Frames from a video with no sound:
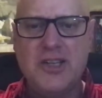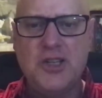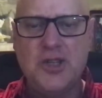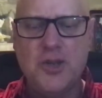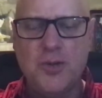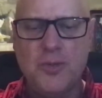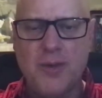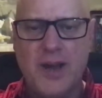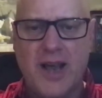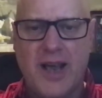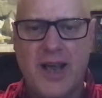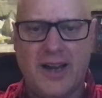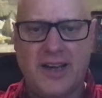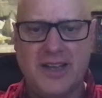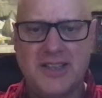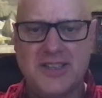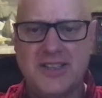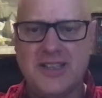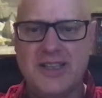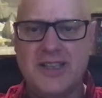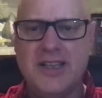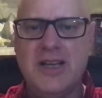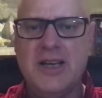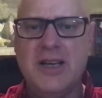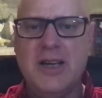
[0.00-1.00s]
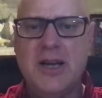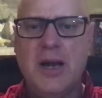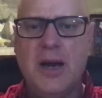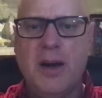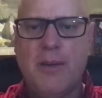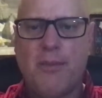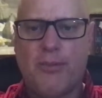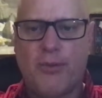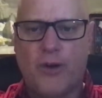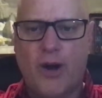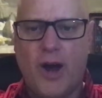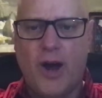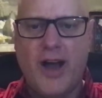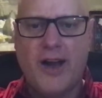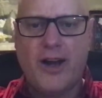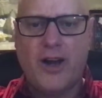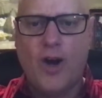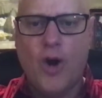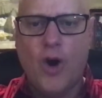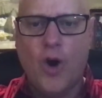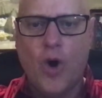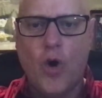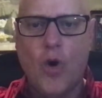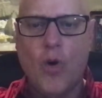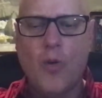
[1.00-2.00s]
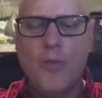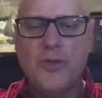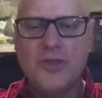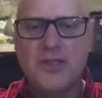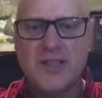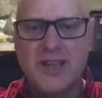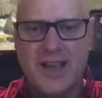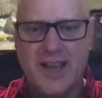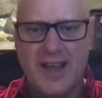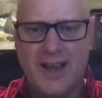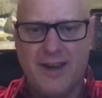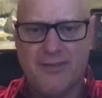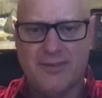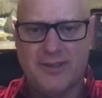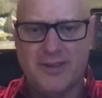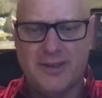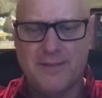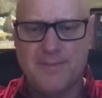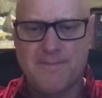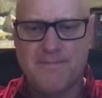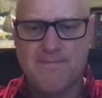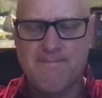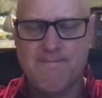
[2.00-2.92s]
humanity brought home to heaven."